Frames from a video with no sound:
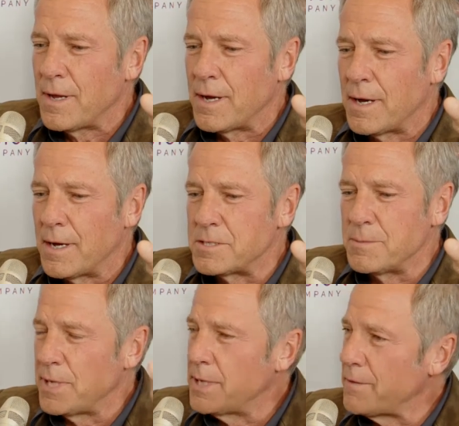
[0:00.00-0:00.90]
to
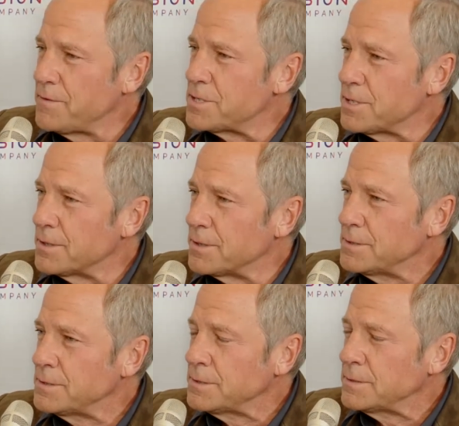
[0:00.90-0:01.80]
be a Navy SEAL
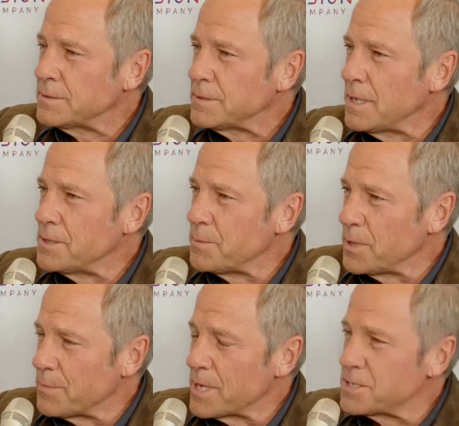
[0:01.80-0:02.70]
and to be a
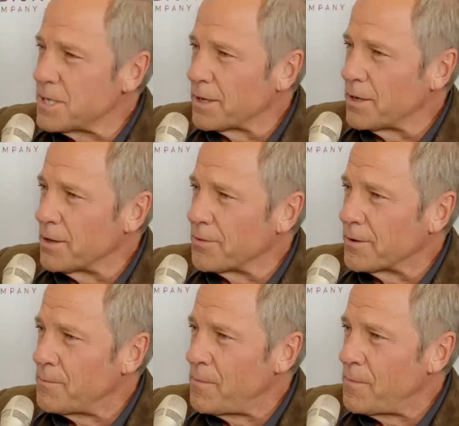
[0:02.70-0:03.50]
best-selling author.